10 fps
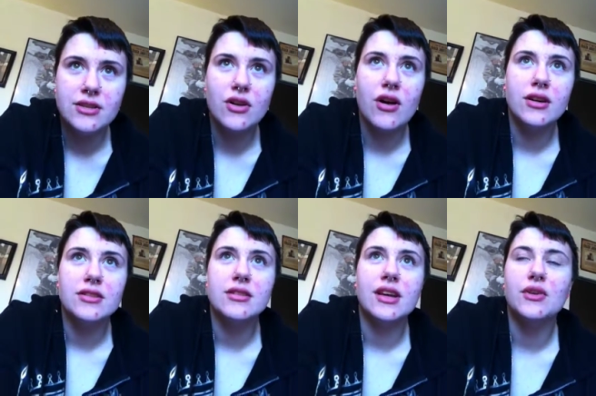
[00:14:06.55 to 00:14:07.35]
As
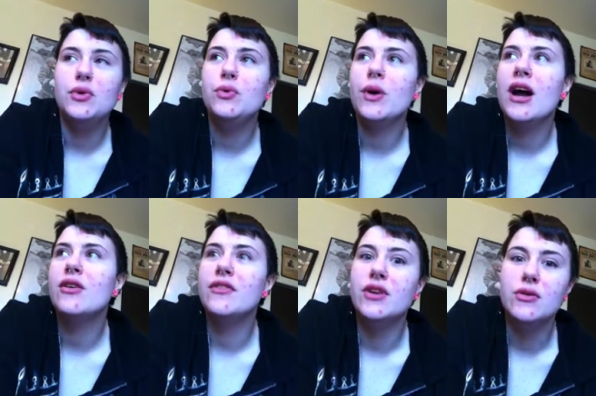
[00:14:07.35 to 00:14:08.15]
long as, like, you, I
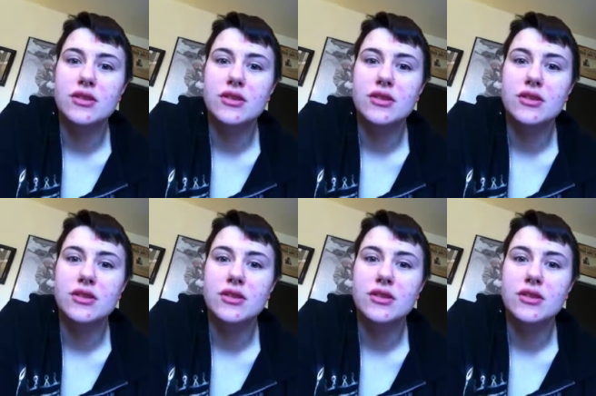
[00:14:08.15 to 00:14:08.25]
don't even know.